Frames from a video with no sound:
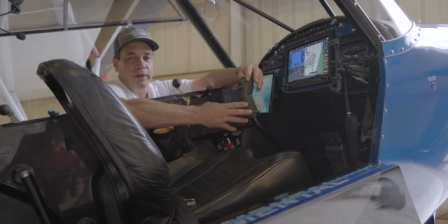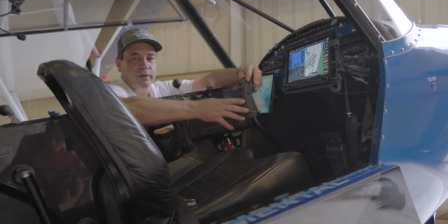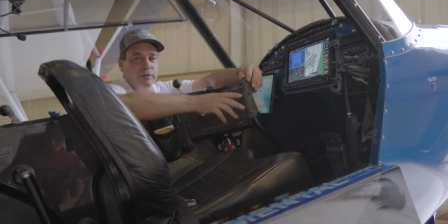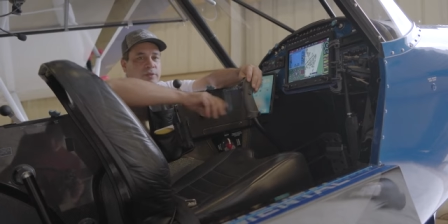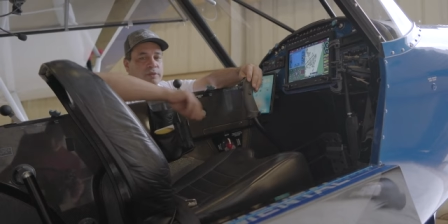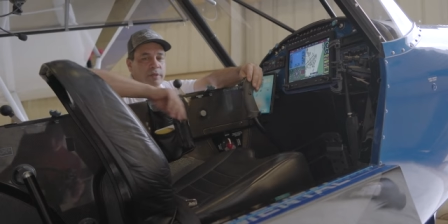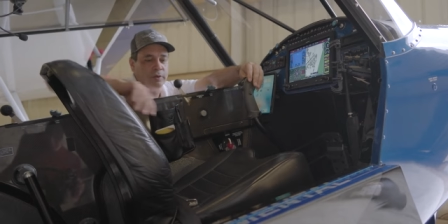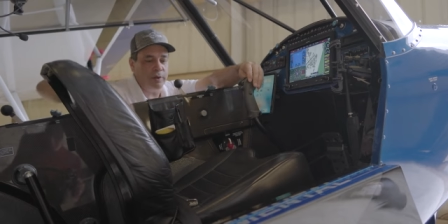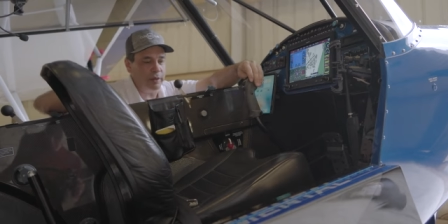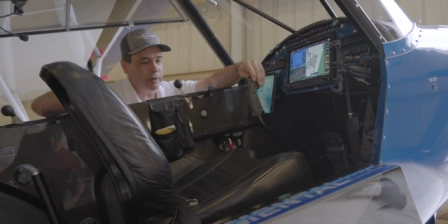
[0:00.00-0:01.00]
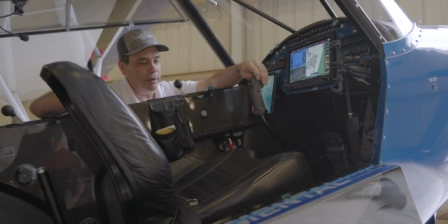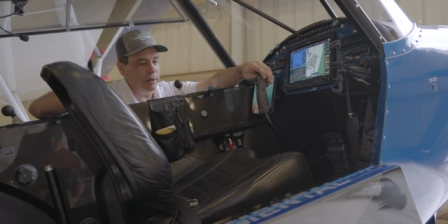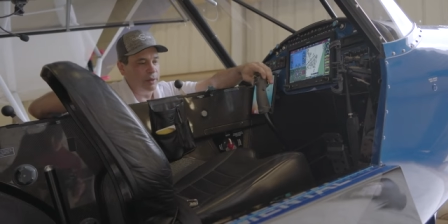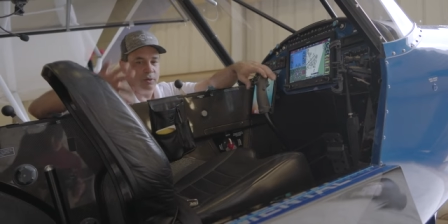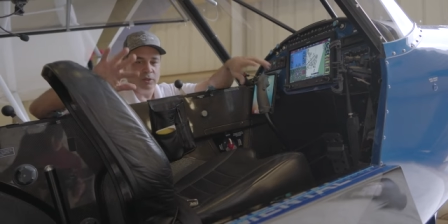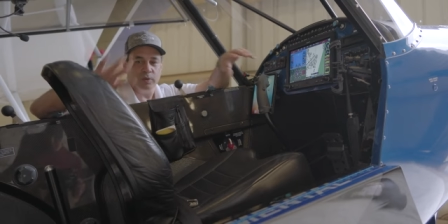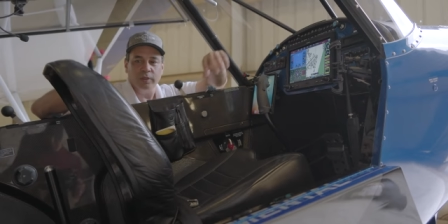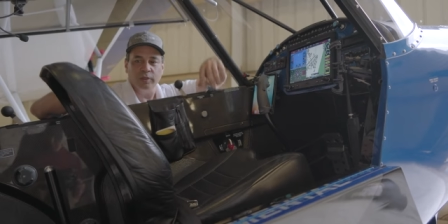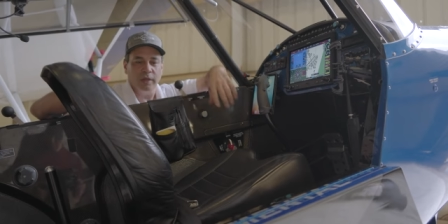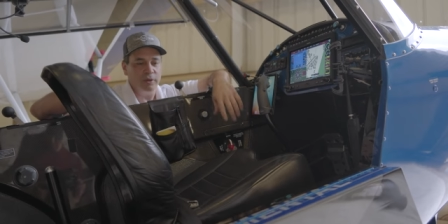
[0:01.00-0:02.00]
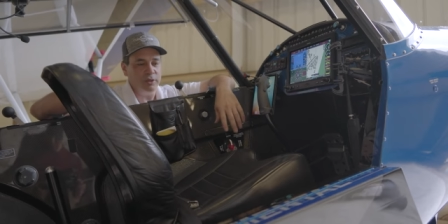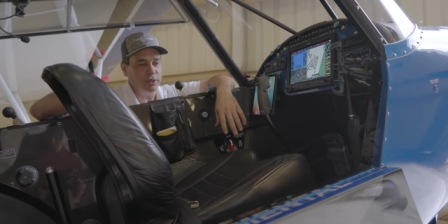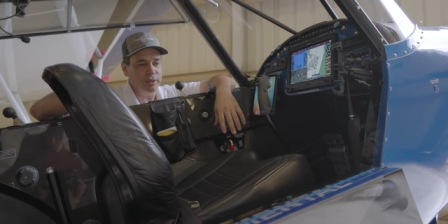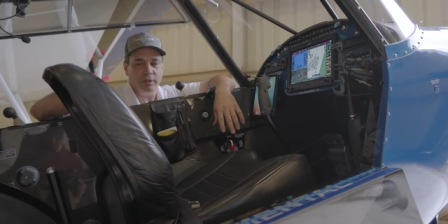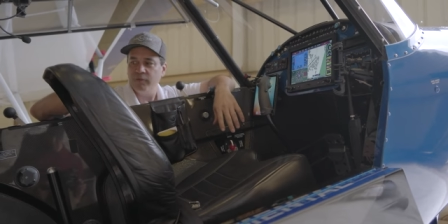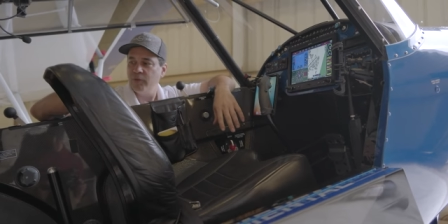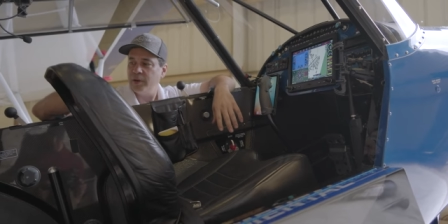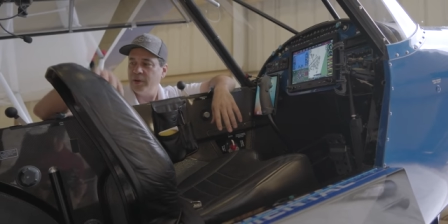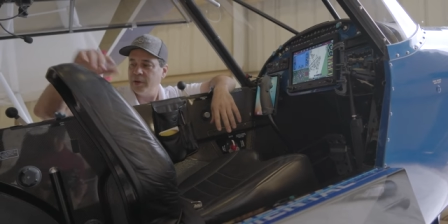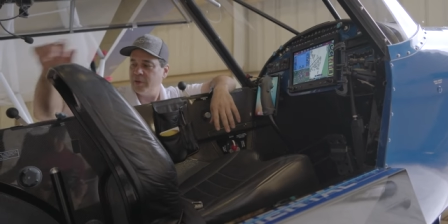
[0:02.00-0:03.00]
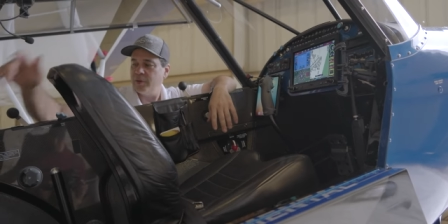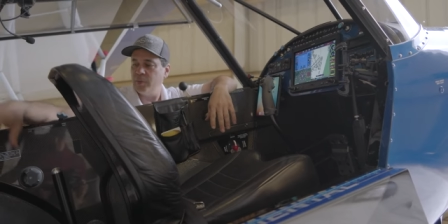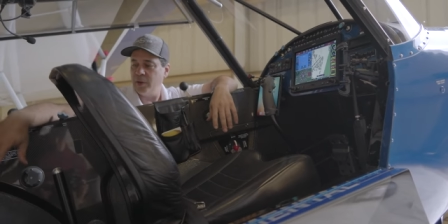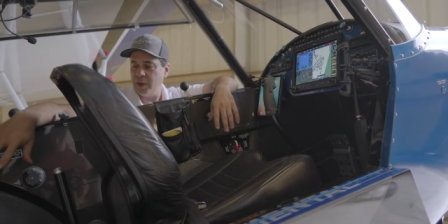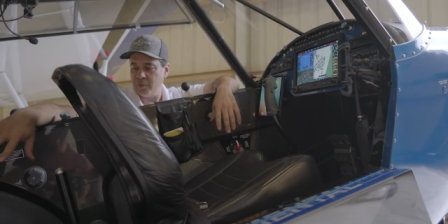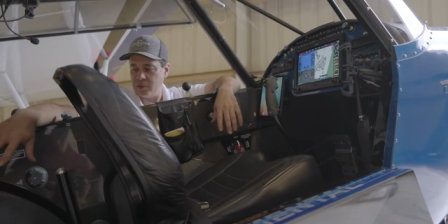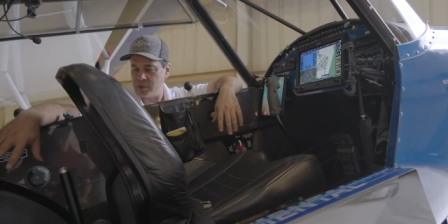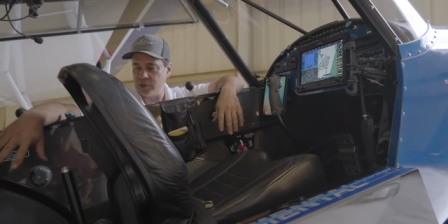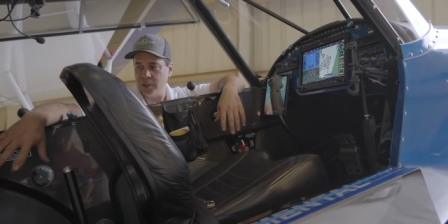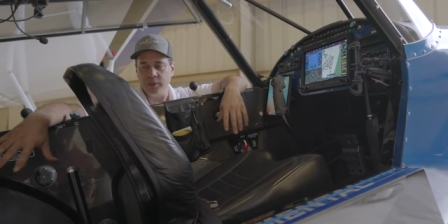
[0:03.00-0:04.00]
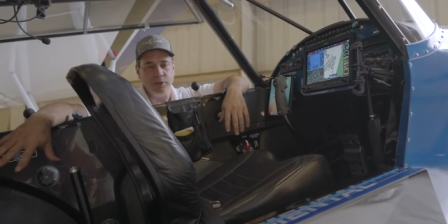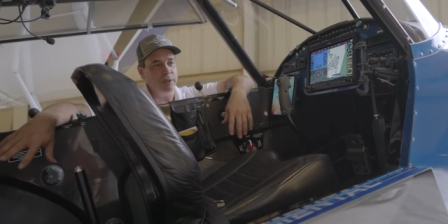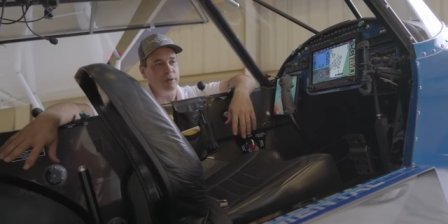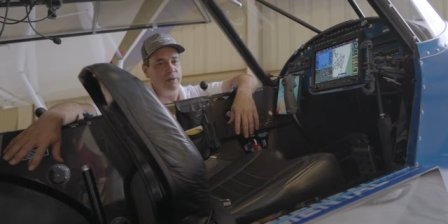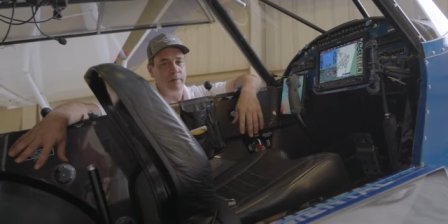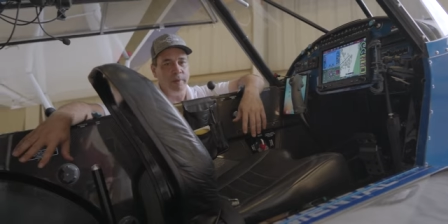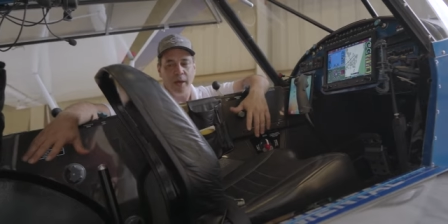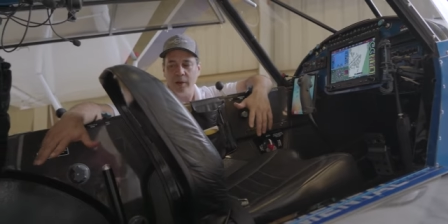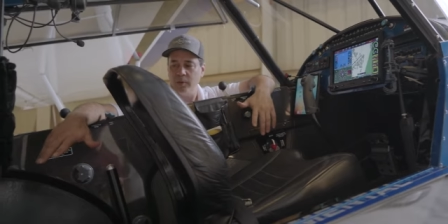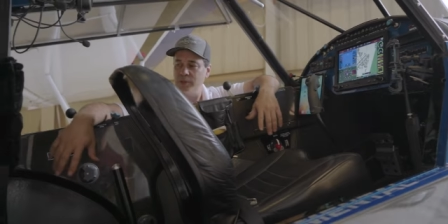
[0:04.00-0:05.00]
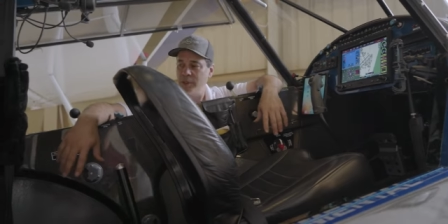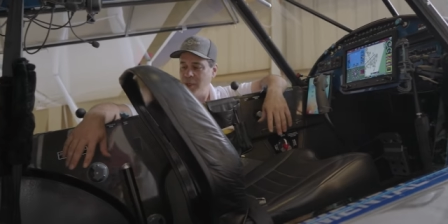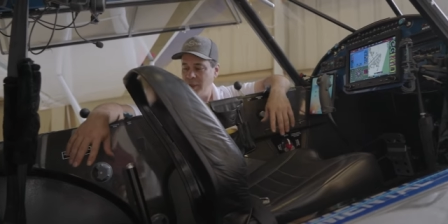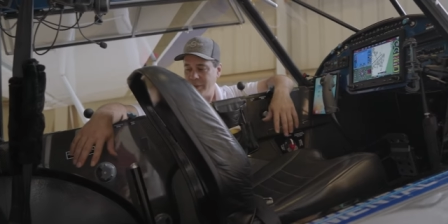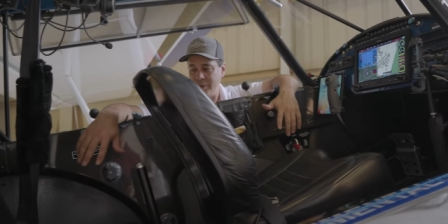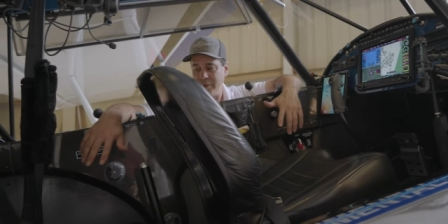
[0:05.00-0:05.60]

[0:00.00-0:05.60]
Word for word: handles that they created. Of course, we've got the leather seat in the front here, and then we have the sling chair in the back, which, you